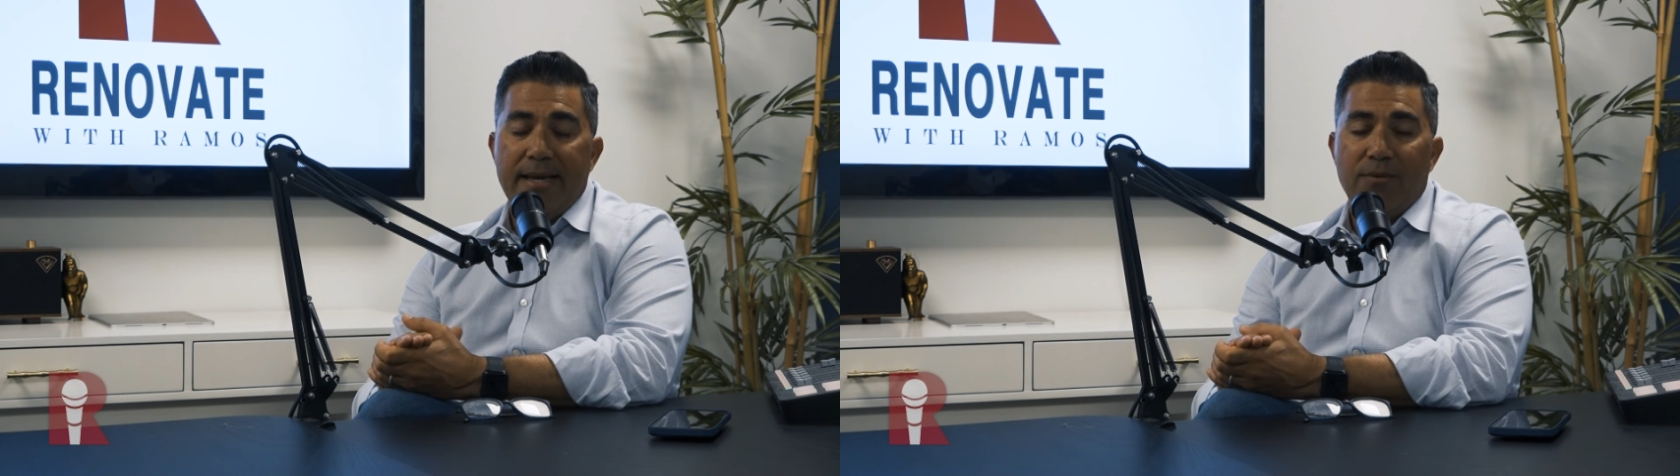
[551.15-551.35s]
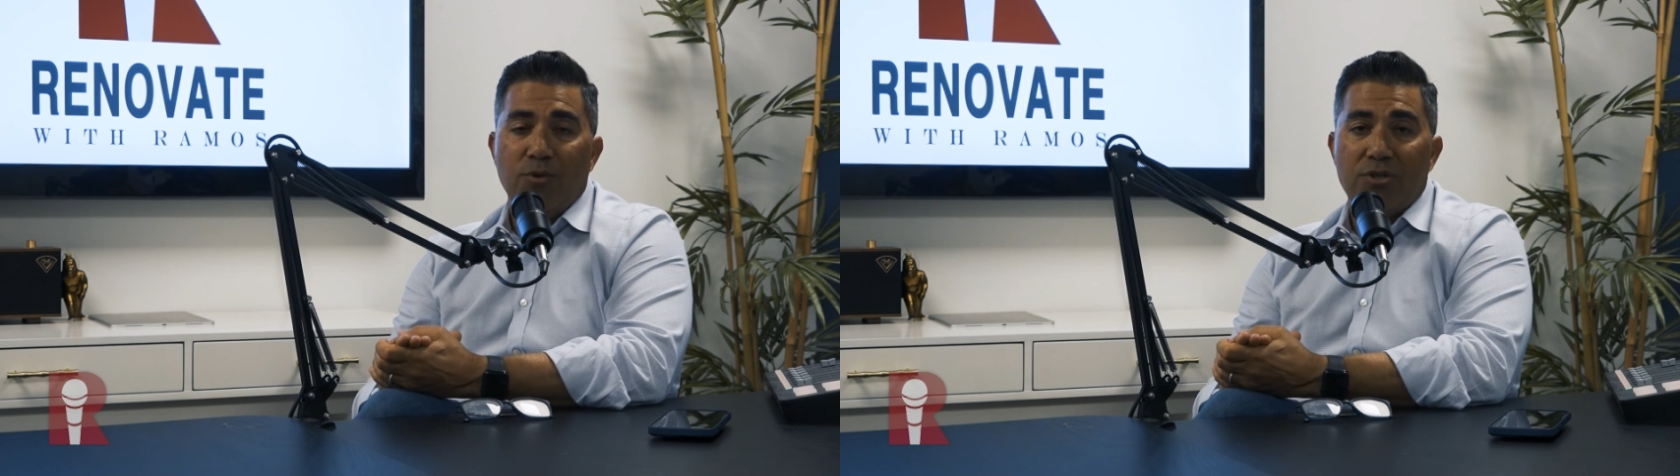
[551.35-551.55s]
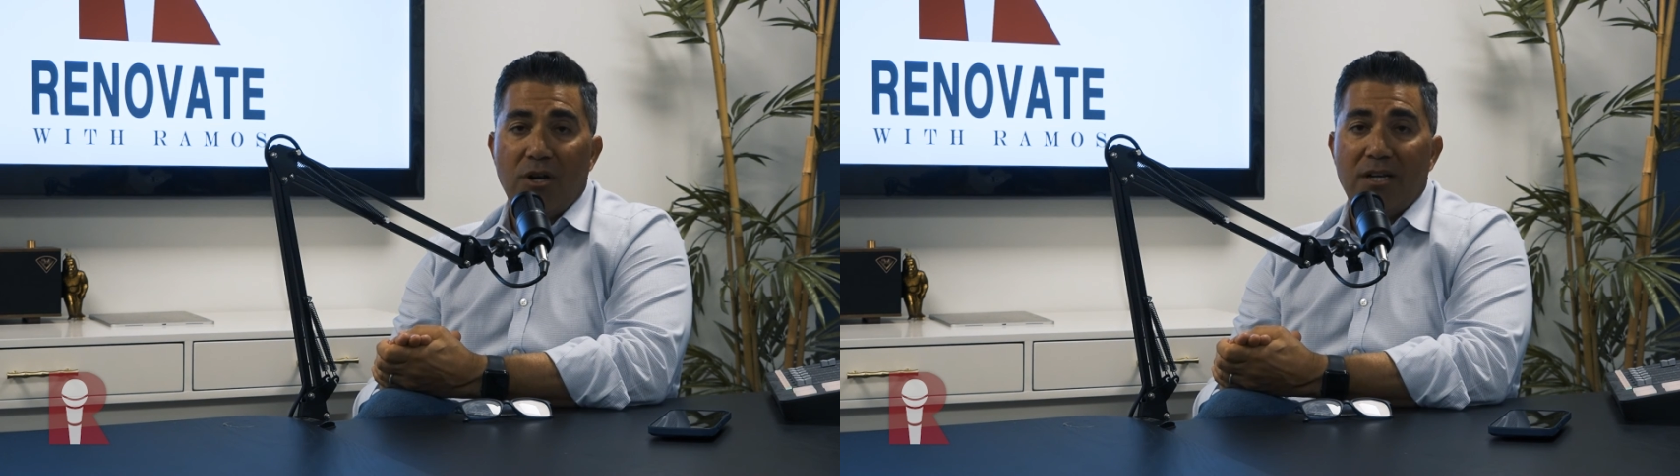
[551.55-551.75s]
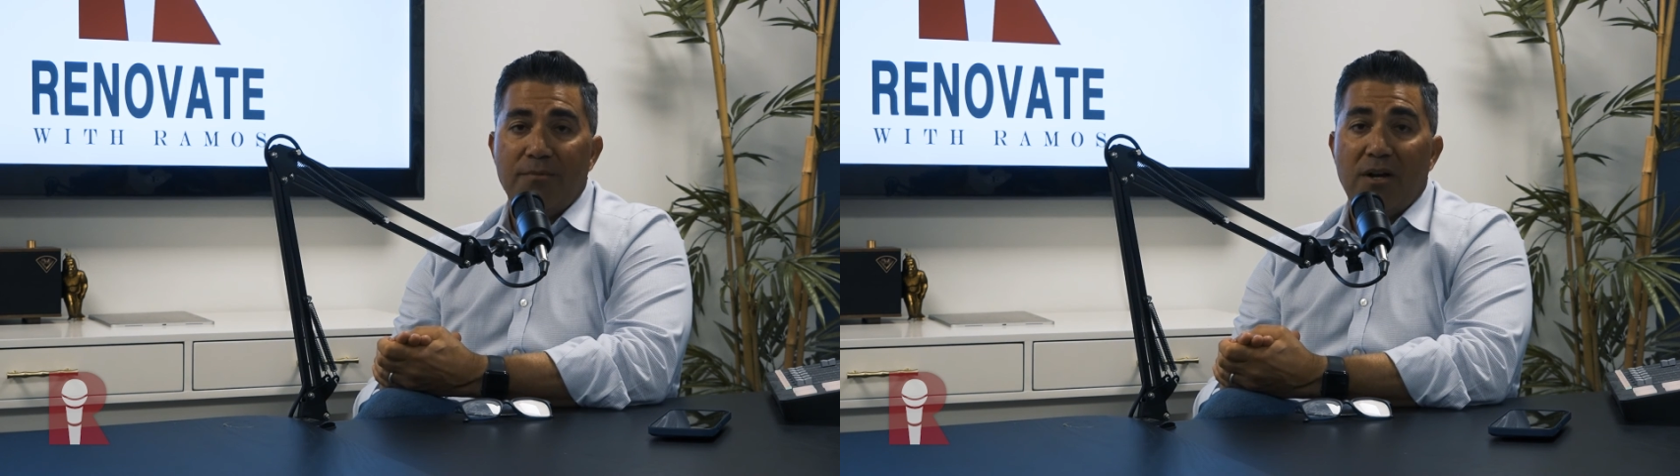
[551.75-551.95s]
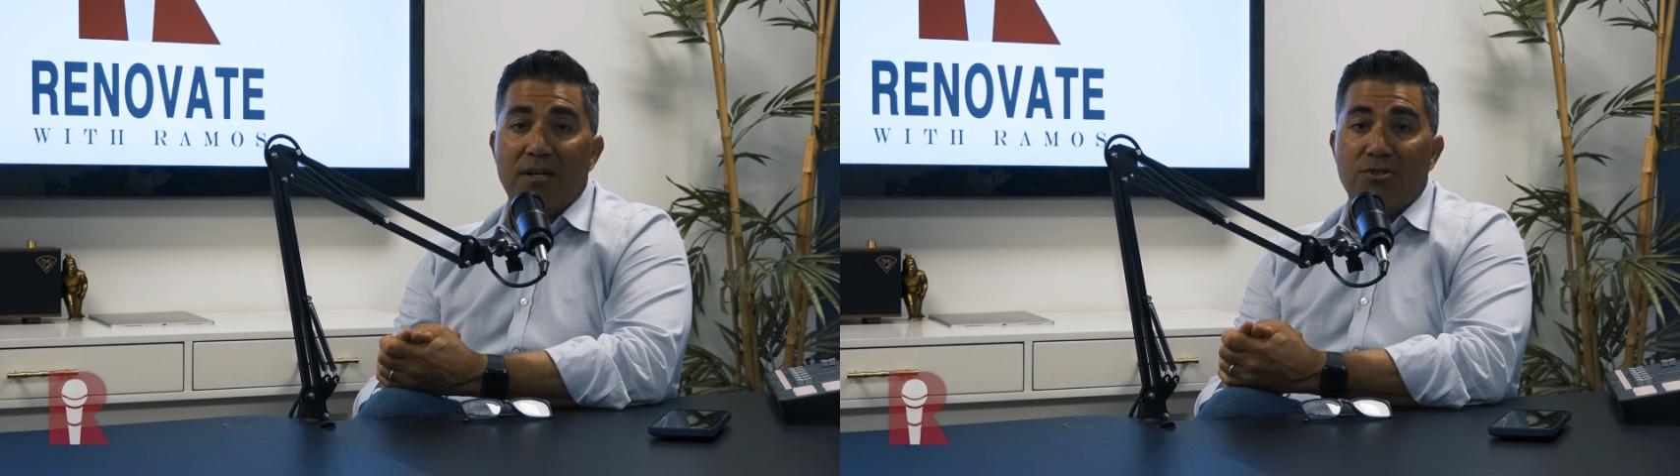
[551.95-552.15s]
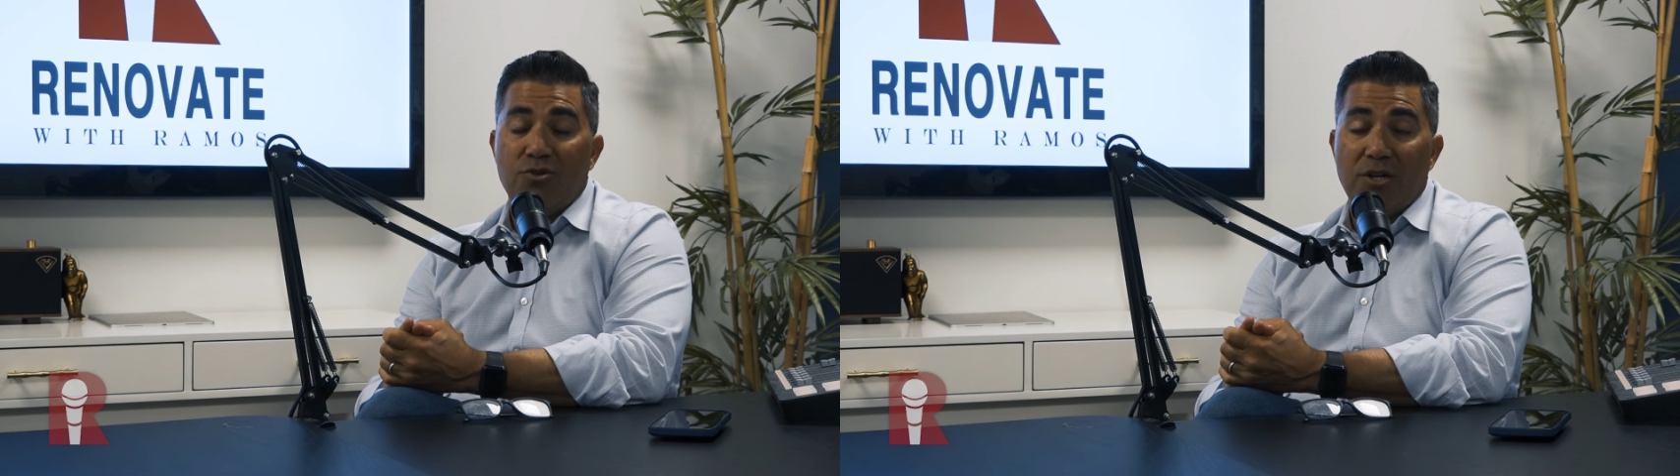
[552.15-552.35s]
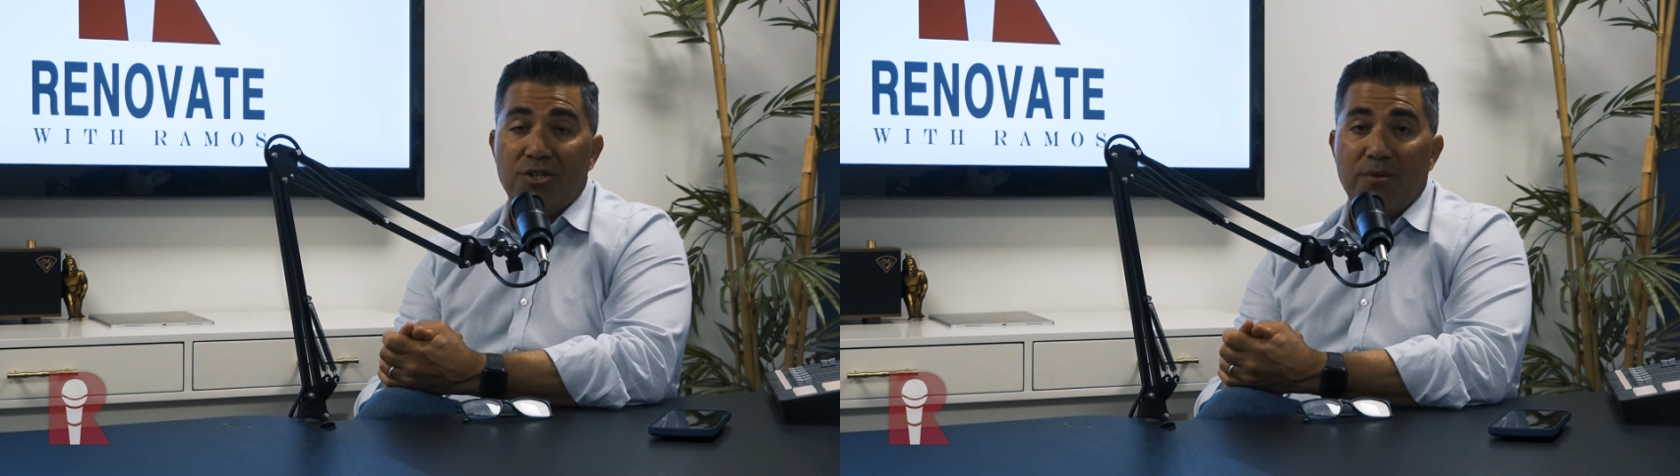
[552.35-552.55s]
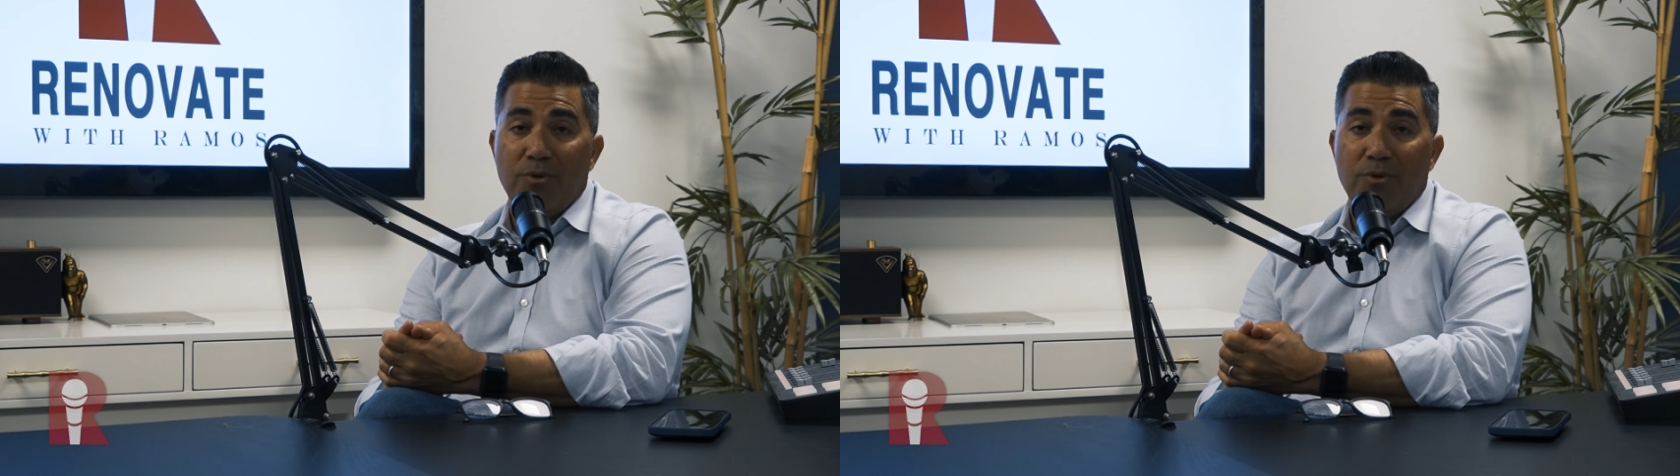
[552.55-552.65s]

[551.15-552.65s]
and we're talking about construction of